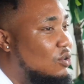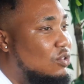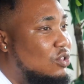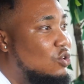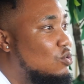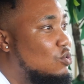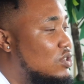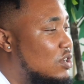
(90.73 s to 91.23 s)

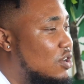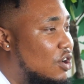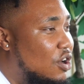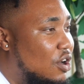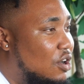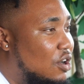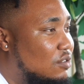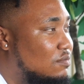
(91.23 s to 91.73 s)
losing
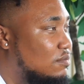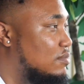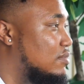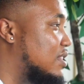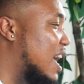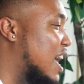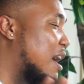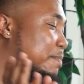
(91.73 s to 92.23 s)
her,
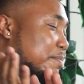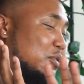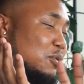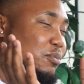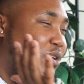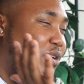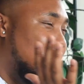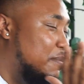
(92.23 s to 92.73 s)
that
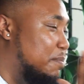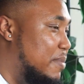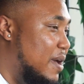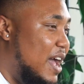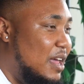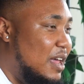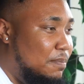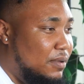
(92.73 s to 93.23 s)
put me in a bad